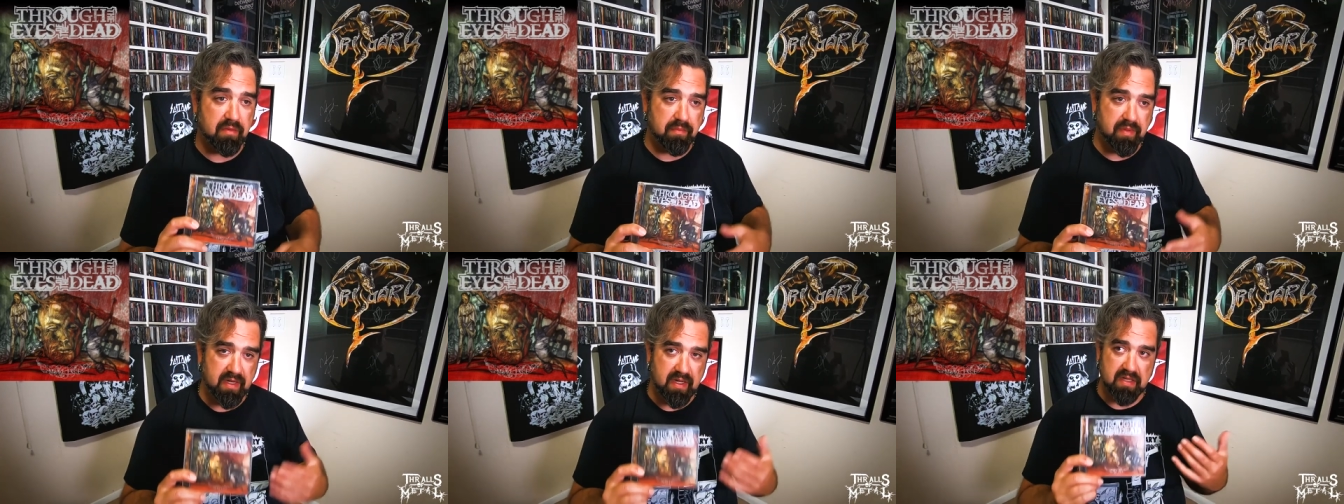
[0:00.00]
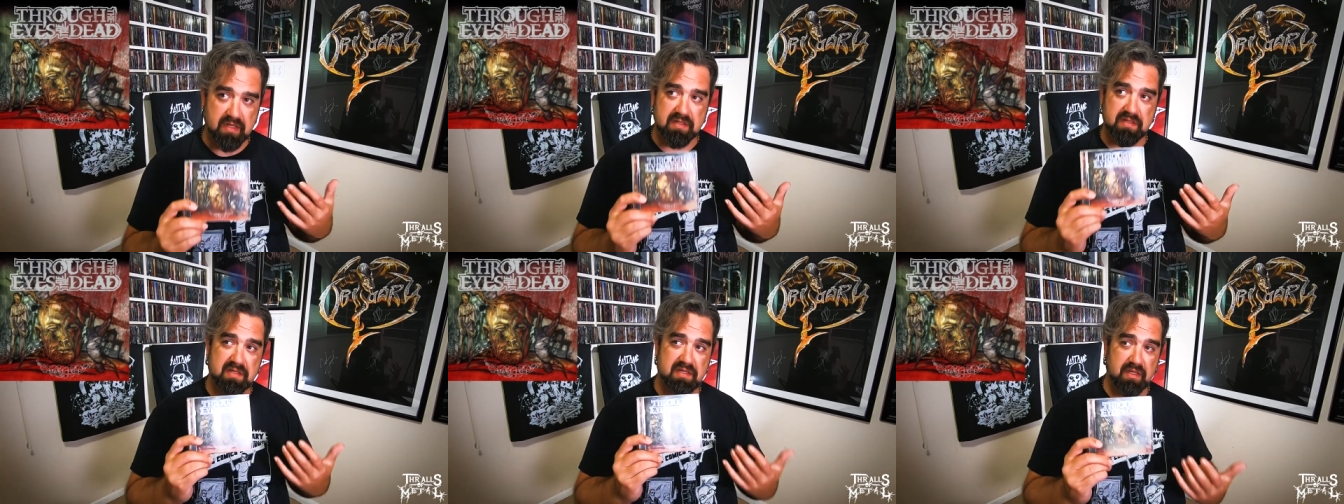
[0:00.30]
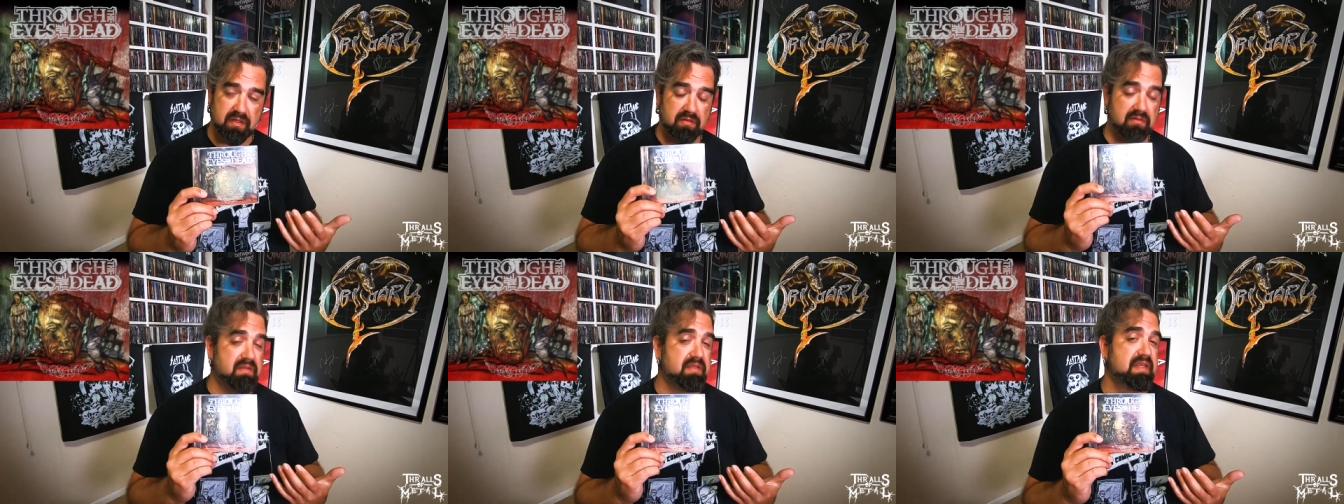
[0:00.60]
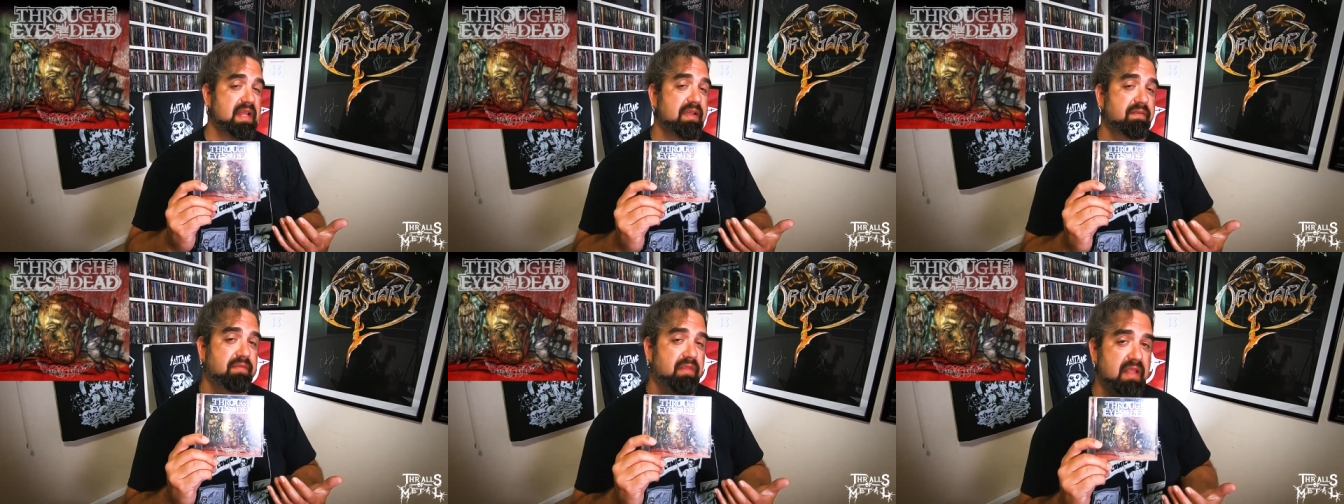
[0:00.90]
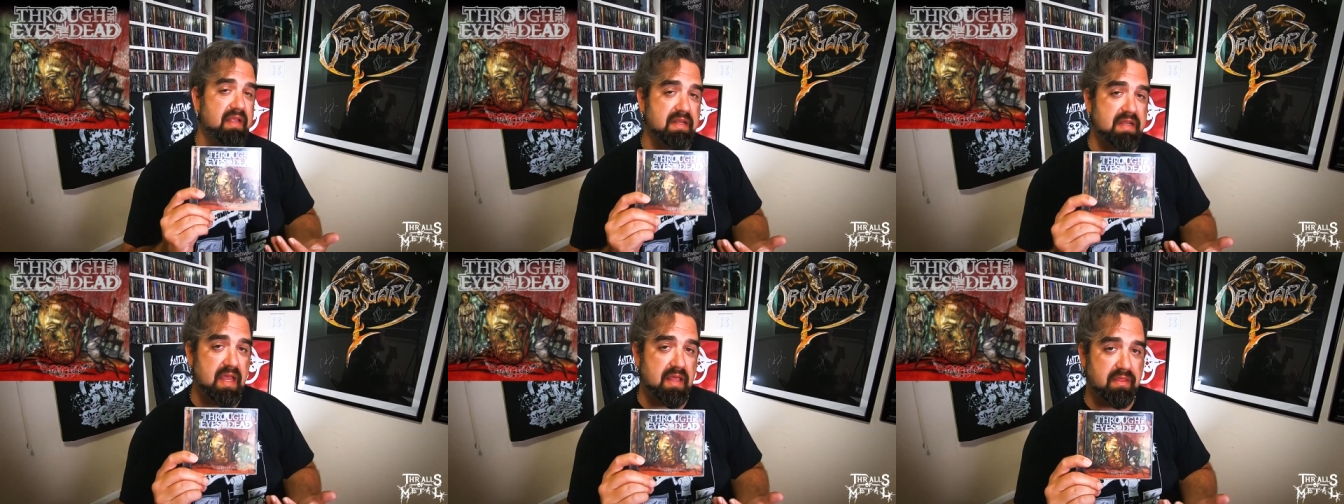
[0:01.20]
but it is still
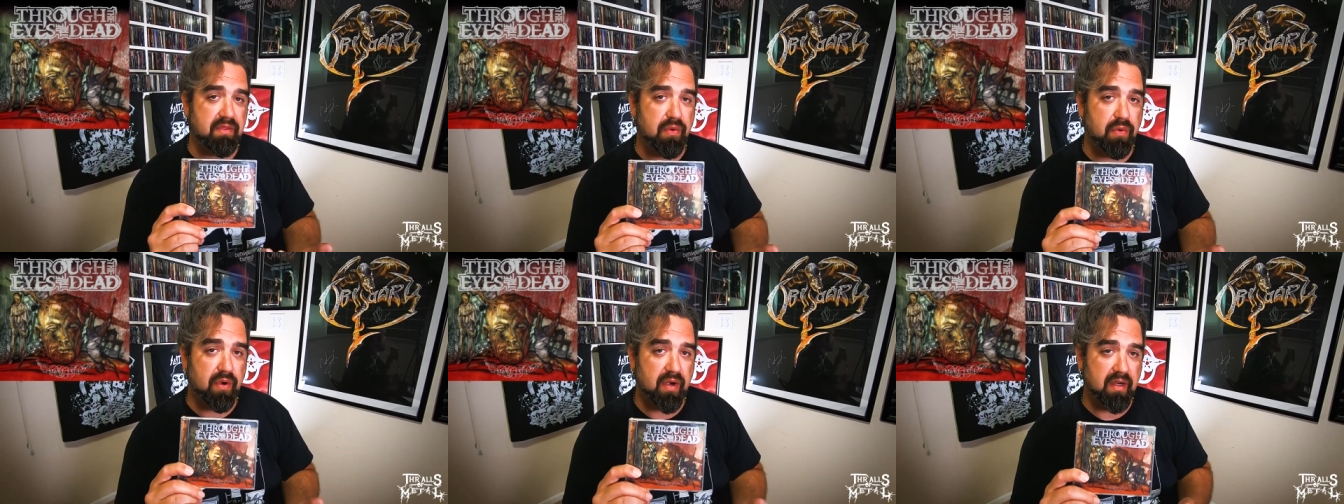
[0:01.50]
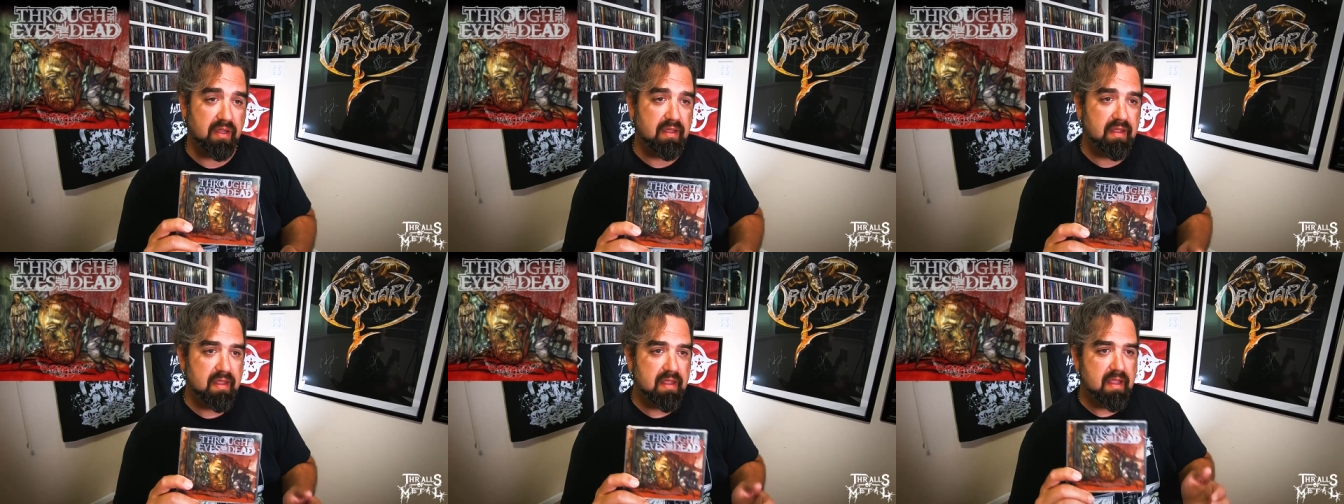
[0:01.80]
definitely deathcore.